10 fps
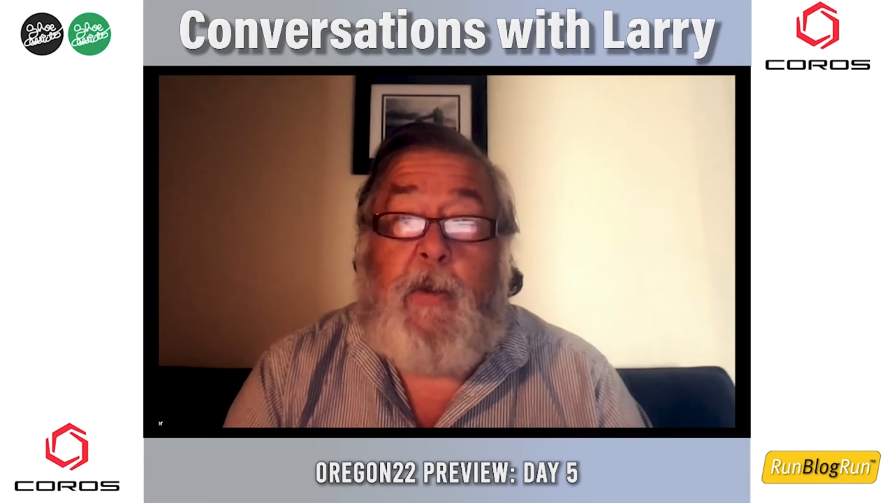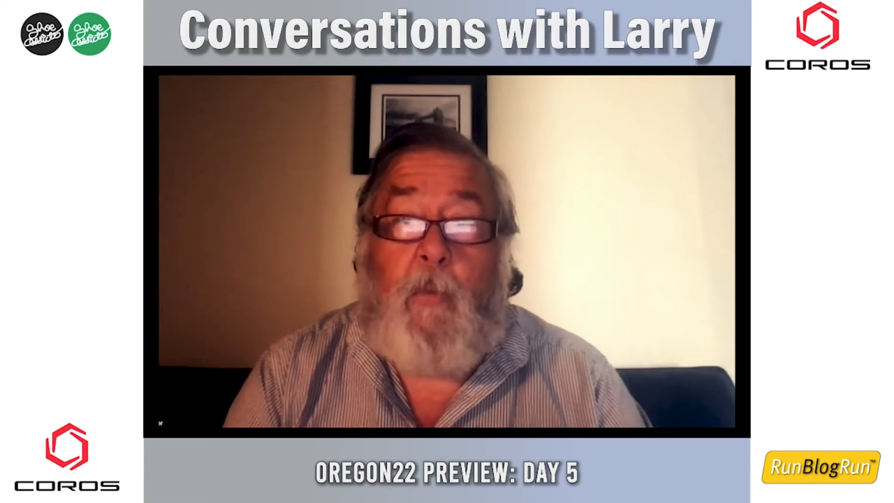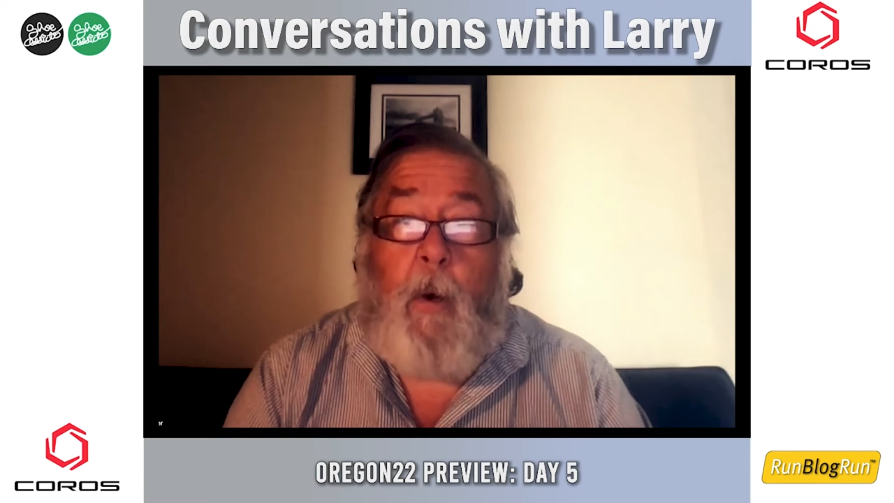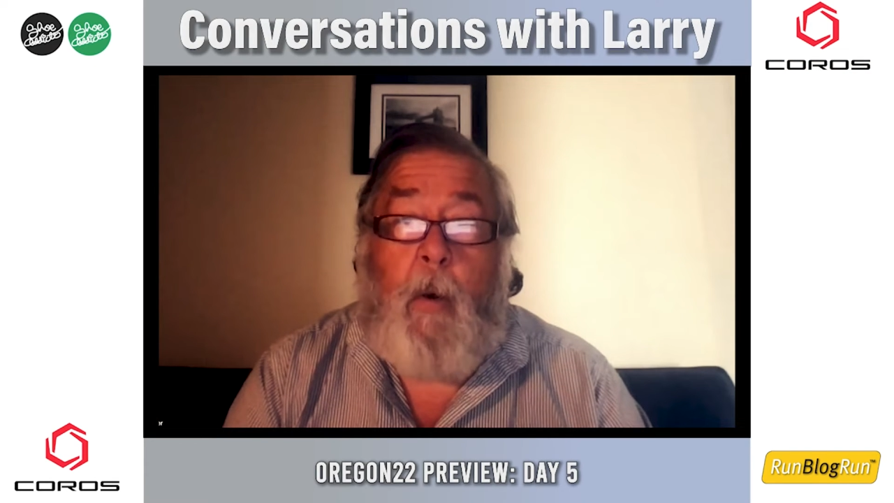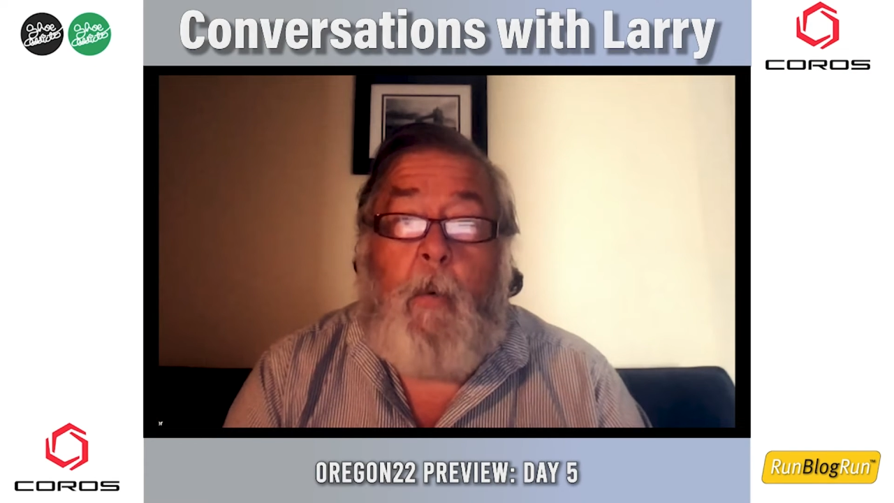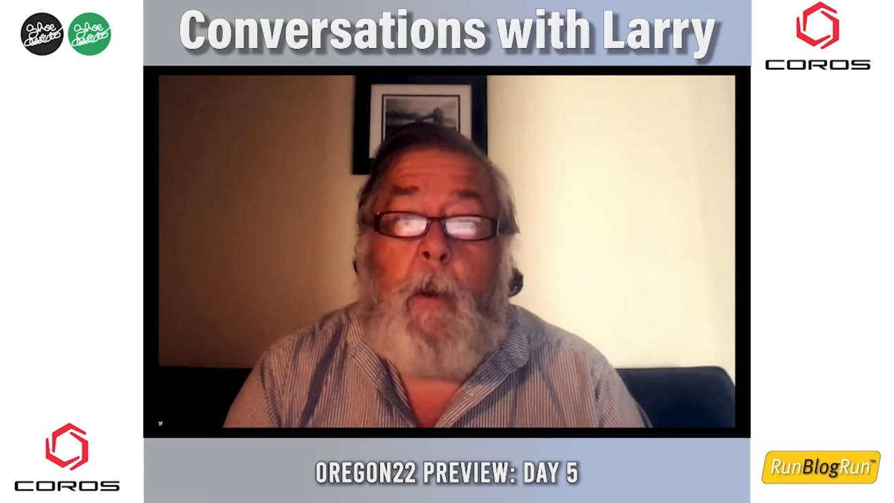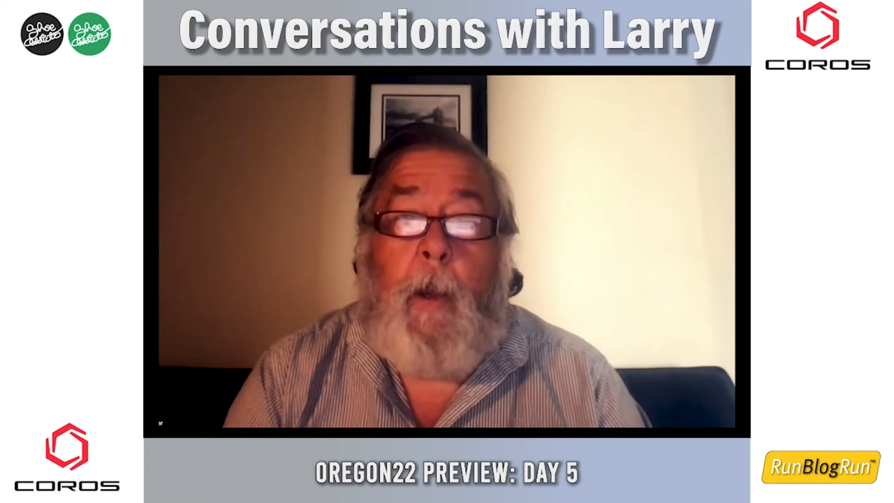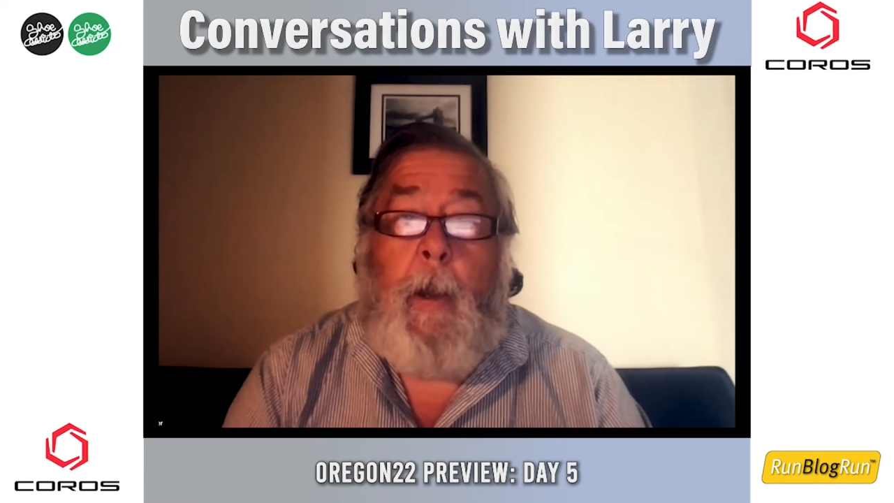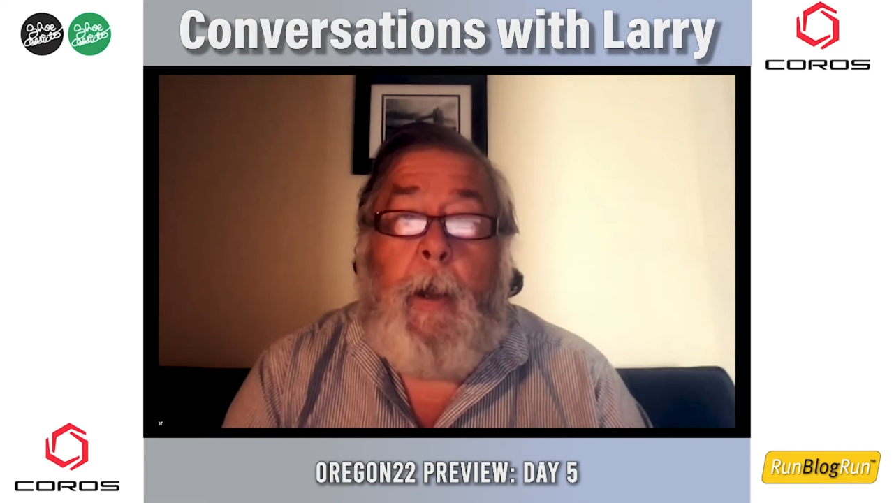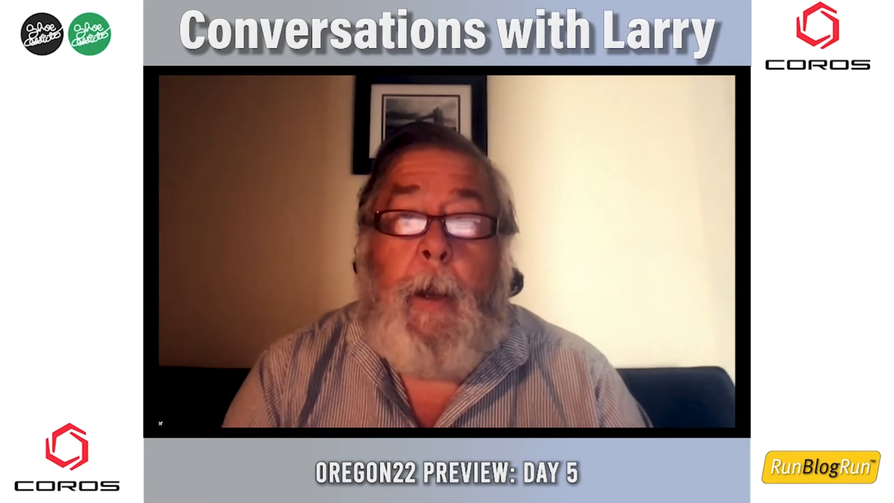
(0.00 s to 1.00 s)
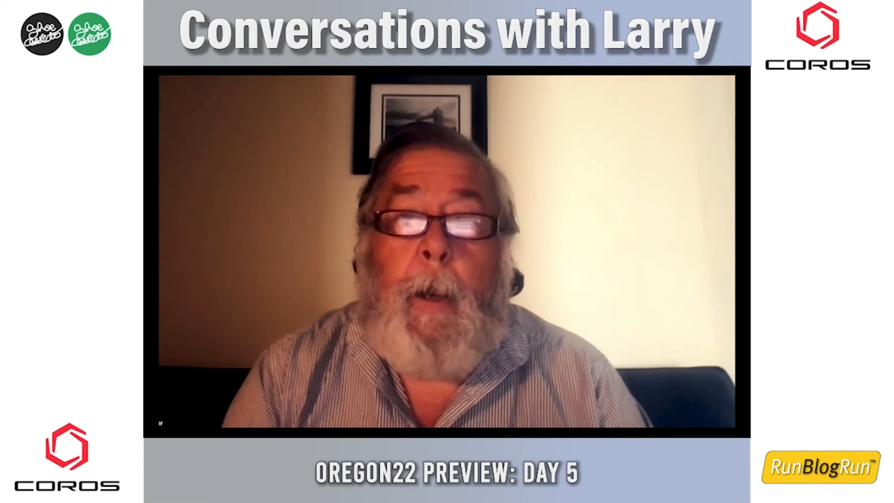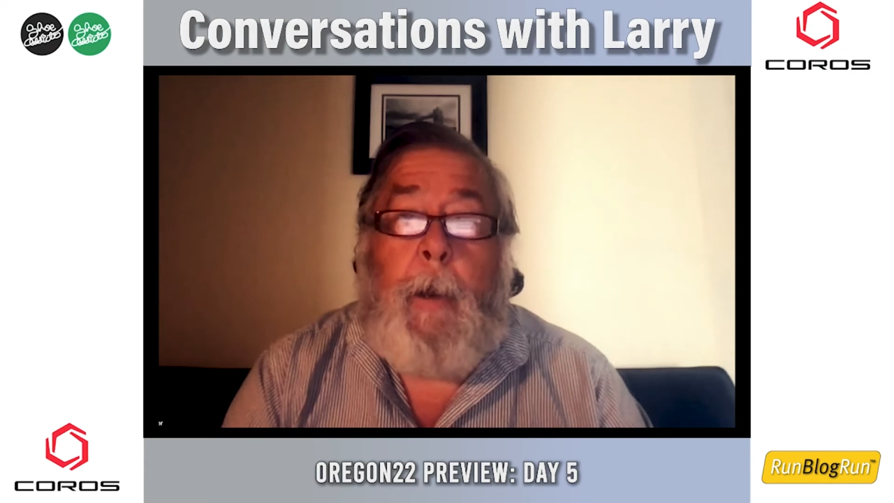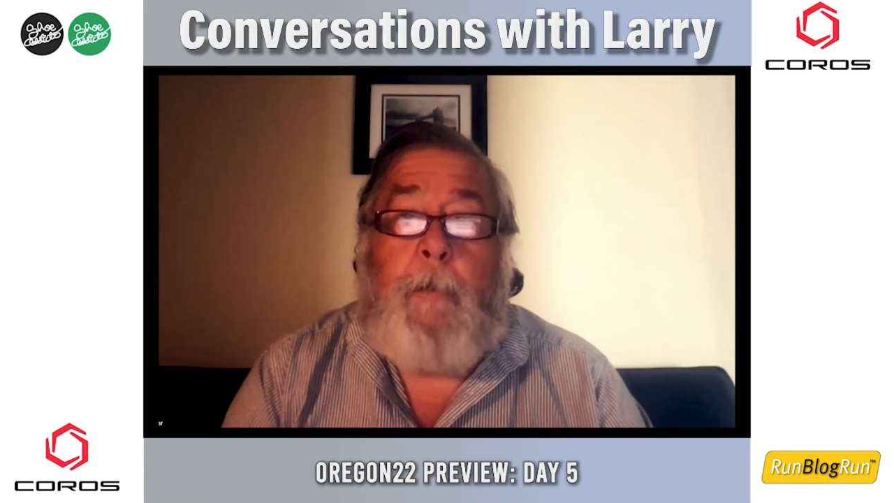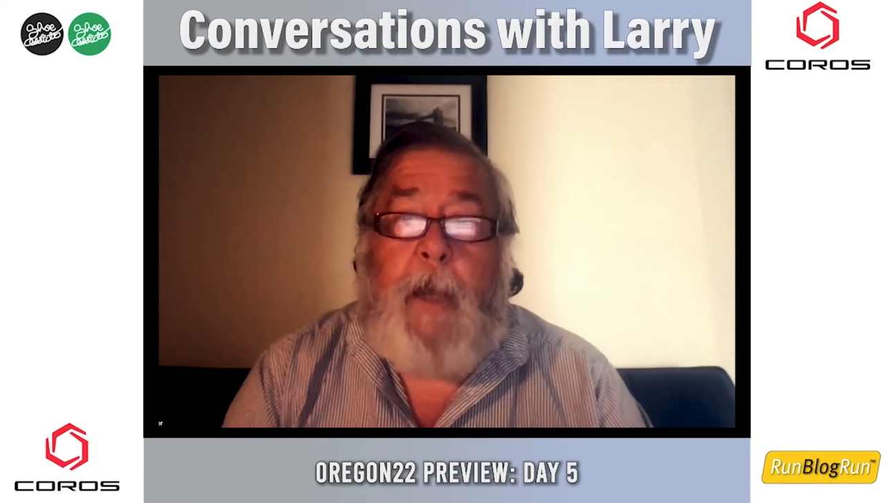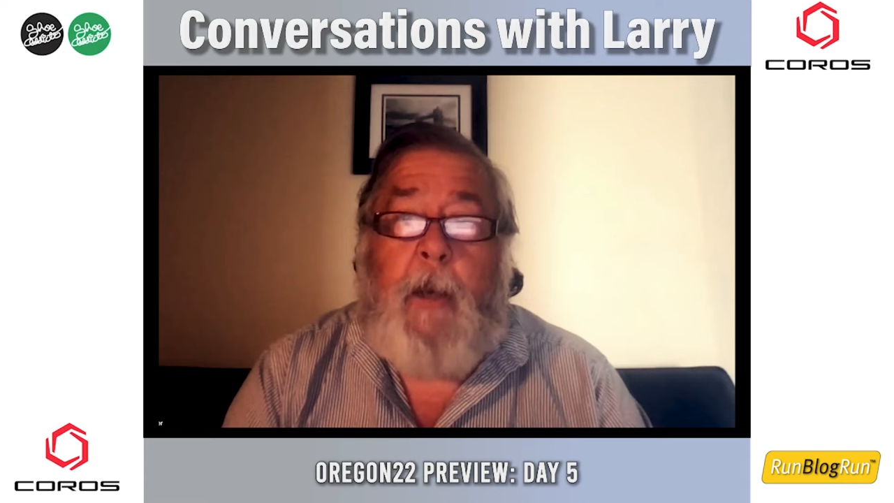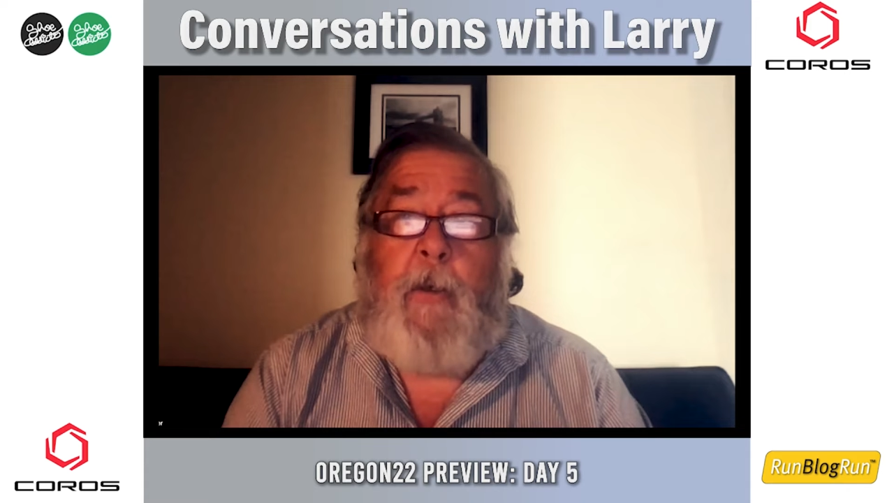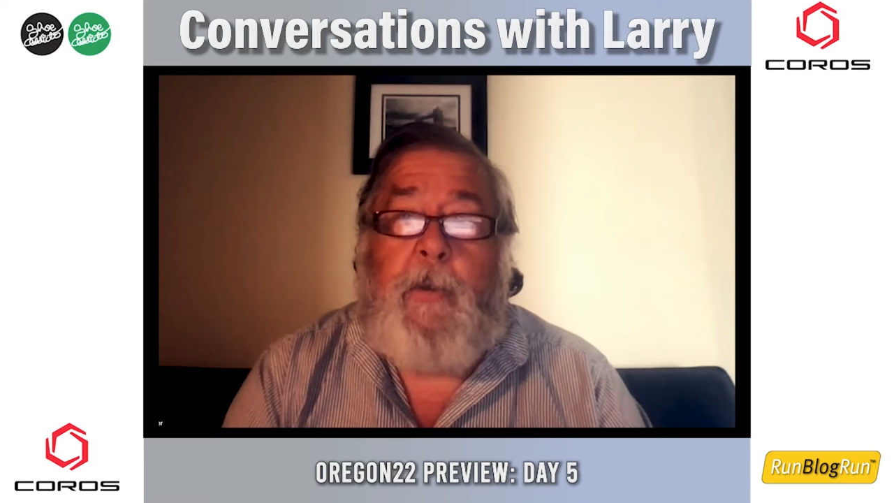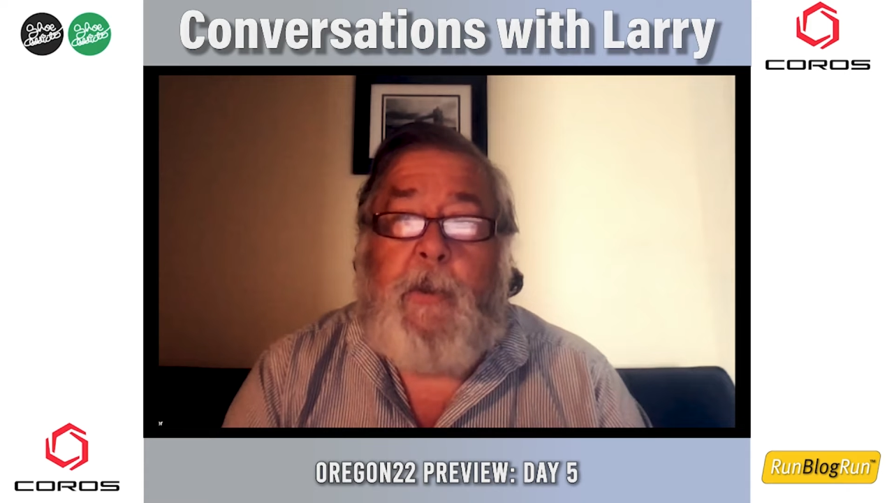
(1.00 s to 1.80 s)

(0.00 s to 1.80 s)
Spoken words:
throw, Daniel